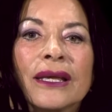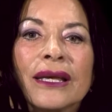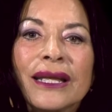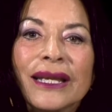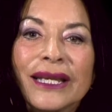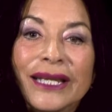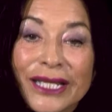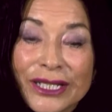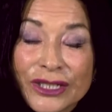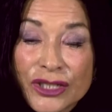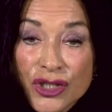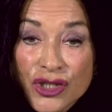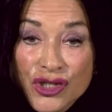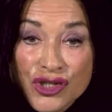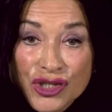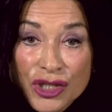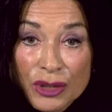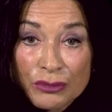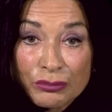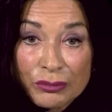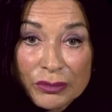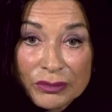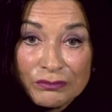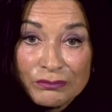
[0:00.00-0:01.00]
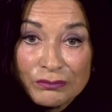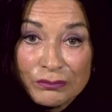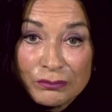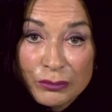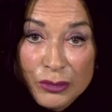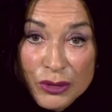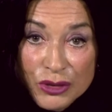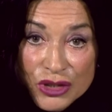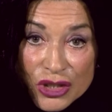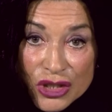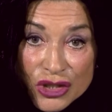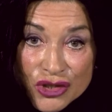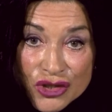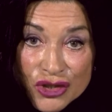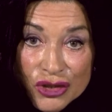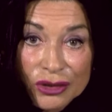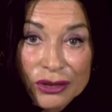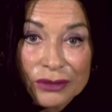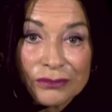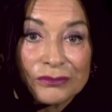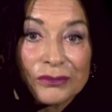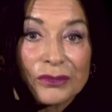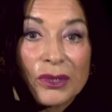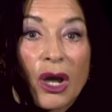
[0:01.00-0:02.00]
leadership
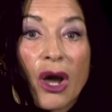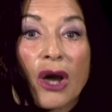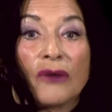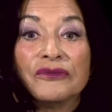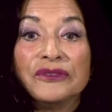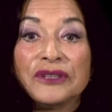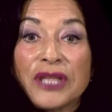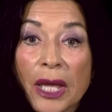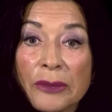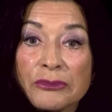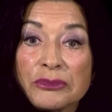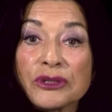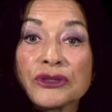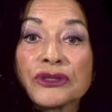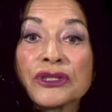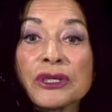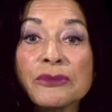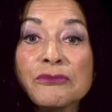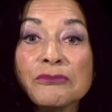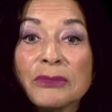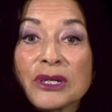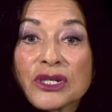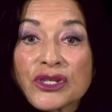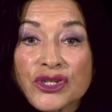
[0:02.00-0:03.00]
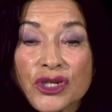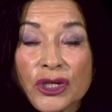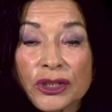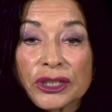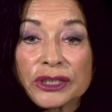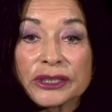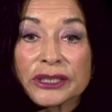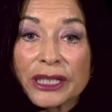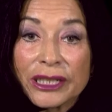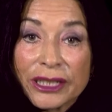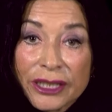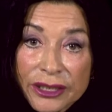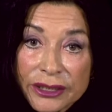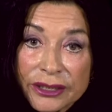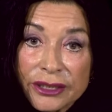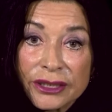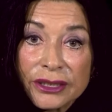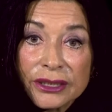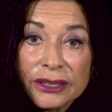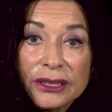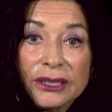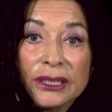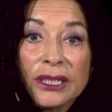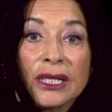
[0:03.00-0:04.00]
position of Deputy Majority Leader